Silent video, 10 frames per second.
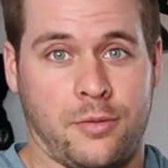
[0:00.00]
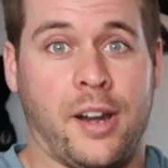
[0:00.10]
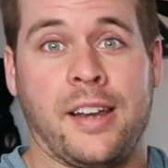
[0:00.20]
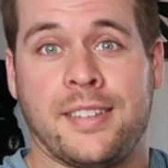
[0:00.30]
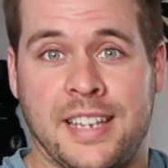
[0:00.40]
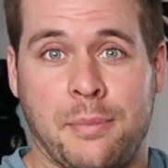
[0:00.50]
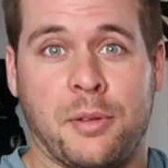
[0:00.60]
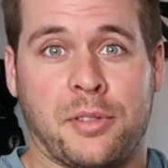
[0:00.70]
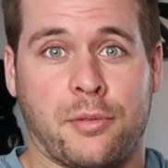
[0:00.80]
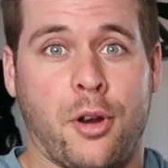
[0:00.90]
Right, same
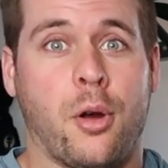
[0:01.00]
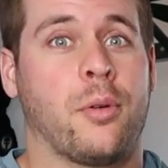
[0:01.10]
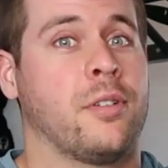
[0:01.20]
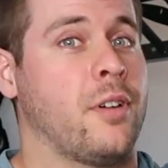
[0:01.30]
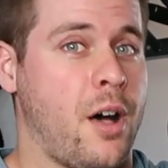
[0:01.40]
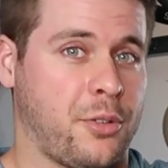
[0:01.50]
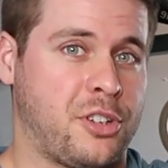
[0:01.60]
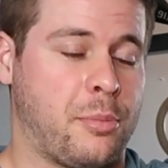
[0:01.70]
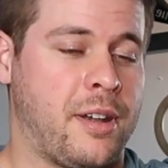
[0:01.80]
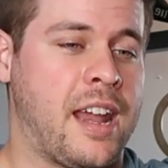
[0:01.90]
thing with the Rogue, also
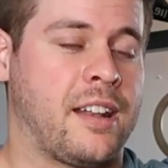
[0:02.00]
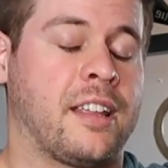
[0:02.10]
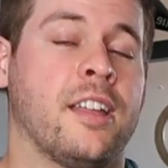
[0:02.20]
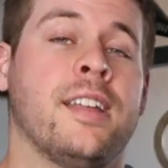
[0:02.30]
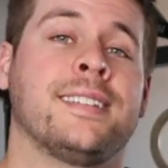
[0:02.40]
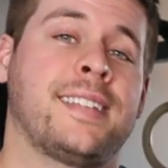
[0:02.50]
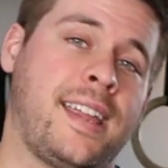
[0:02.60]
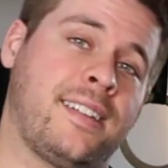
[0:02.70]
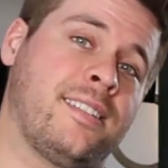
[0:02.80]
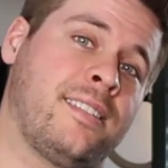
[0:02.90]
shipping and handling.
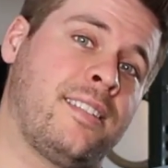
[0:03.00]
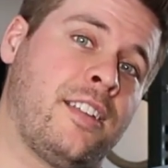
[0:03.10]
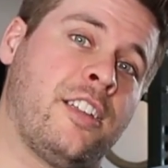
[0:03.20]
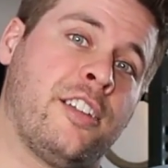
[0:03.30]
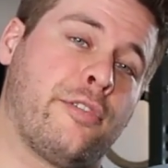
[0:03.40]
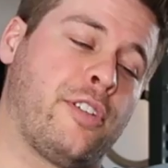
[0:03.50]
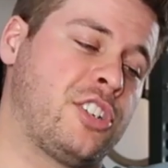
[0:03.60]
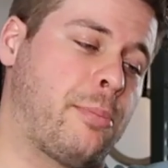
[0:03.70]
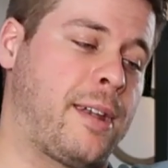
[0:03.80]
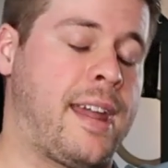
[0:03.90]
Titan,
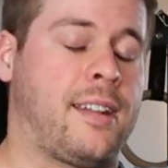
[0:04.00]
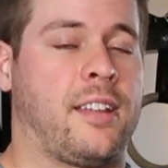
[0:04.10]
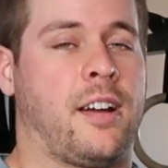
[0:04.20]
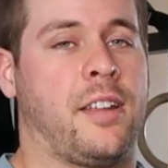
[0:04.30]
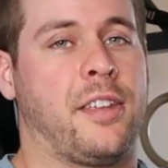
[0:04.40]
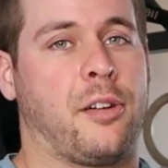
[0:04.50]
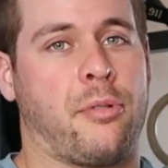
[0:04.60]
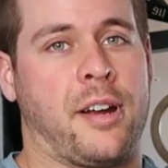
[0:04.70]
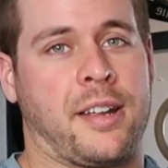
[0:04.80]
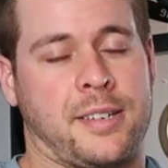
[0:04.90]
free shipping and handling on
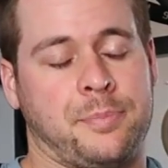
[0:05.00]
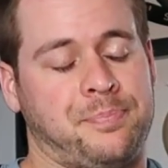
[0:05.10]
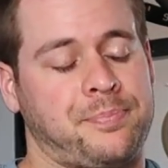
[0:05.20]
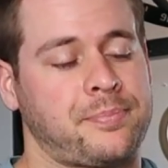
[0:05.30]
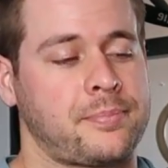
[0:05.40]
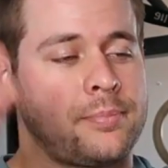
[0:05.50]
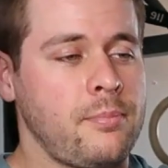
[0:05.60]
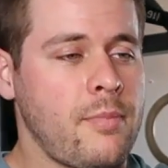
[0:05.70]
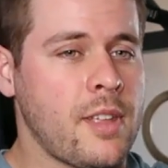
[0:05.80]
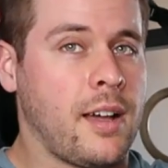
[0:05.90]
their product.
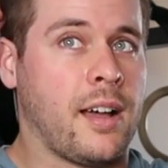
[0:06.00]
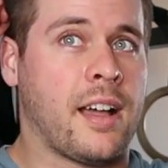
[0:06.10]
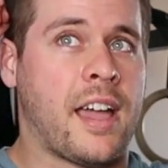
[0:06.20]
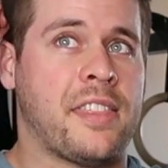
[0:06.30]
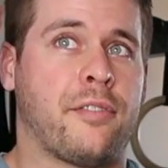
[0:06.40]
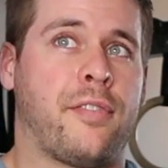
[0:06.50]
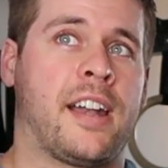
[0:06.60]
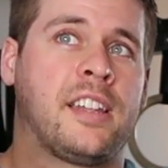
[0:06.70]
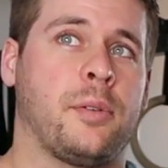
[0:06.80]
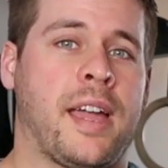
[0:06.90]
And then
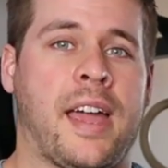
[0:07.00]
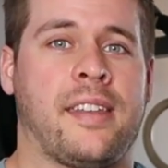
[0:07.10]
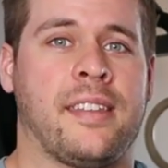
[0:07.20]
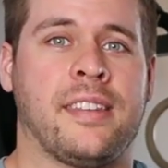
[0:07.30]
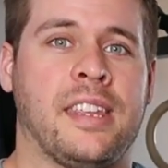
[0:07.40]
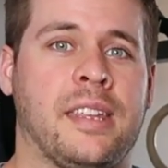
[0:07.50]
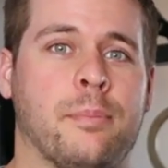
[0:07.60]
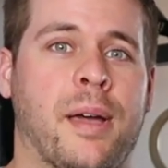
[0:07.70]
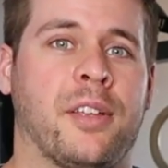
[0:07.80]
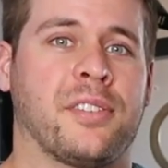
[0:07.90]
finally we had
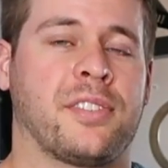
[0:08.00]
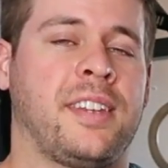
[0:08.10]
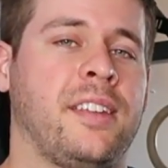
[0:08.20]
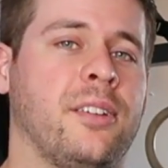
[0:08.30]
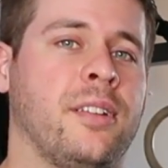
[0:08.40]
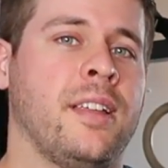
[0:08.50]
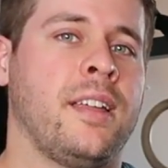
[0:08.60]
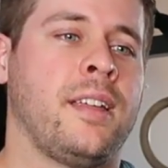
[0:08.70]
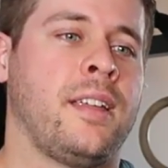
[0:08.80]
the Bells of Steel.